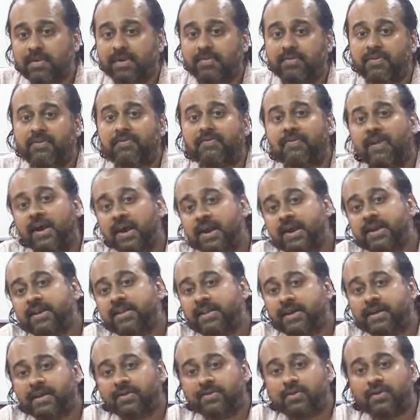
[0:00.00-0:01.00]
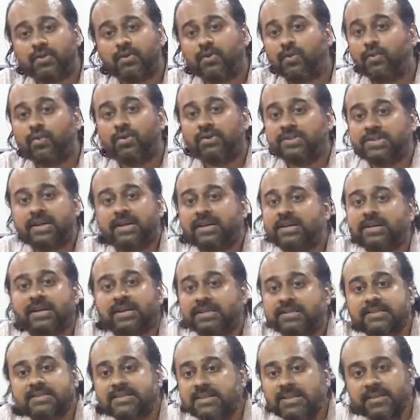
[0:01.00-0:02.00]
but we find that our goals are
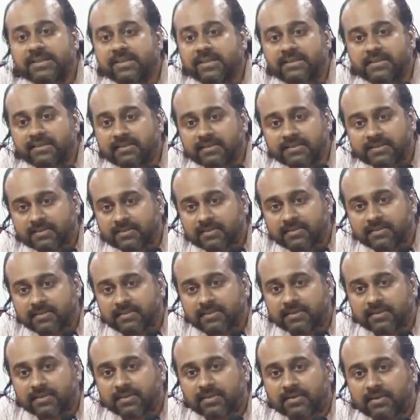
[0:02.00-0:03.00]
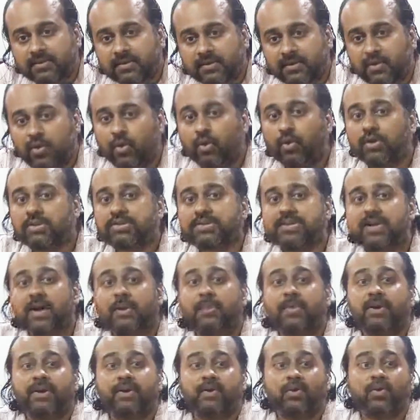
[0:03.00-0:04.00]
transient. Goals
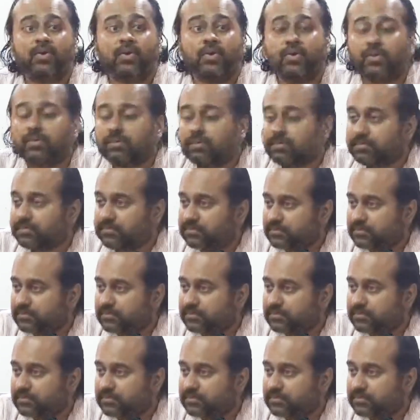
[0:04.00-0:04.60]
come and go.